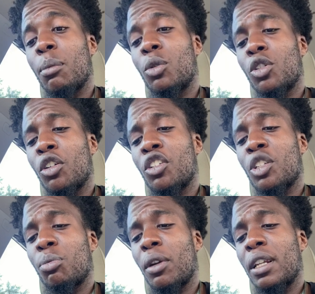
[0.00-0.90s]
turned the
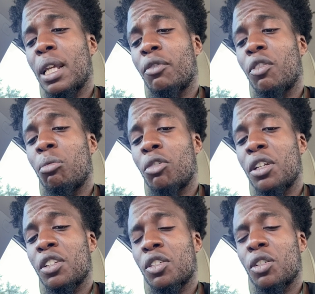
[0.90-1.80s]
spray name
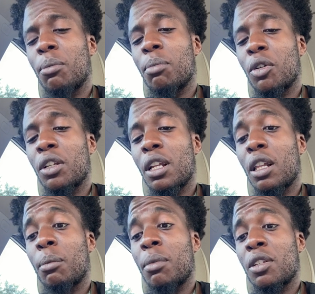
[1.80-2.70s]
Febreze into a
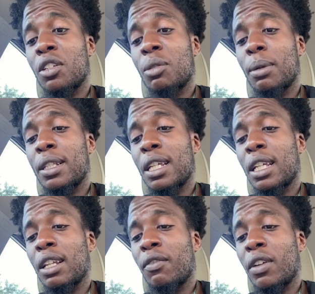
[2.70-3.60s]
billion-dollar business by
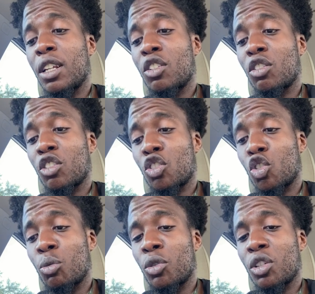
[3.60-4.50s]
taking advantage of
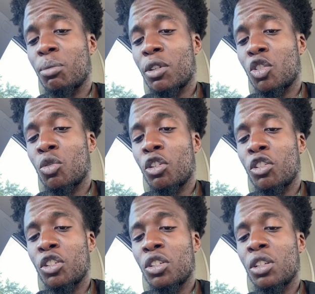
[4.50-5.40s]
consumers' habitual
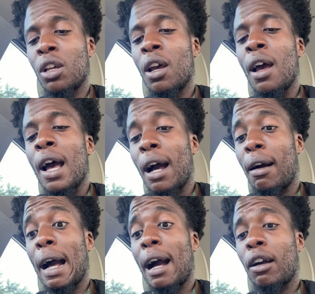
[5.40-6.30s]
urges, how
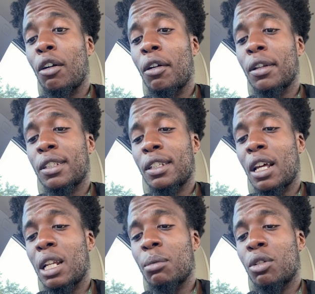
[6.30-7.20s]
Alcoholics
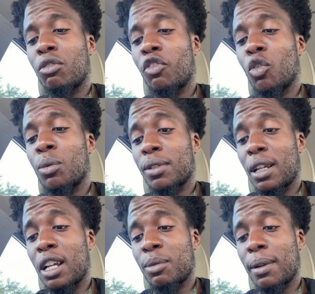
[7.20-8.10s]
Anonymous reforms
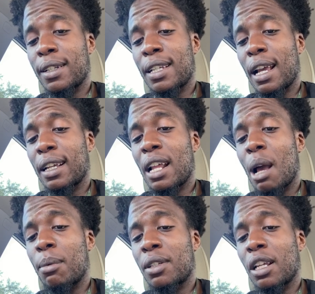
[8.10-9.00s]
lives by attacking
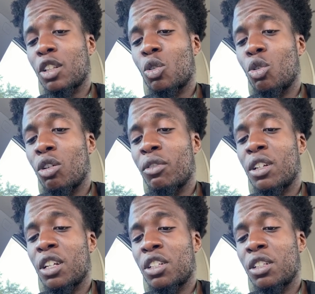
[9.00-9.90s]
habits at the core of
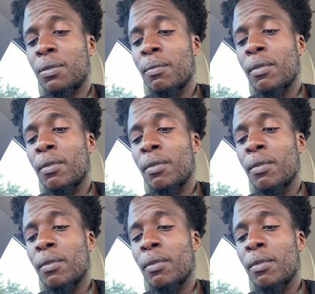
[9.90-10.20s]
addiction,